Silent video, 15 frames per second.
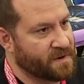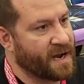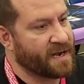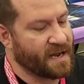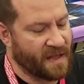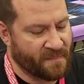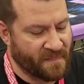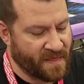
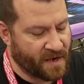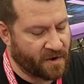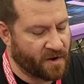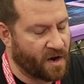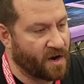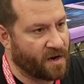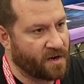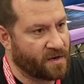Right. And
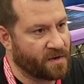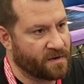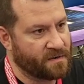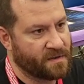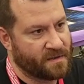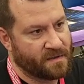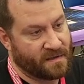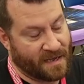there are,
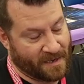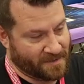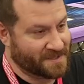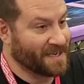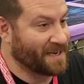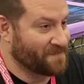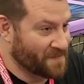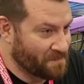
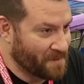outside of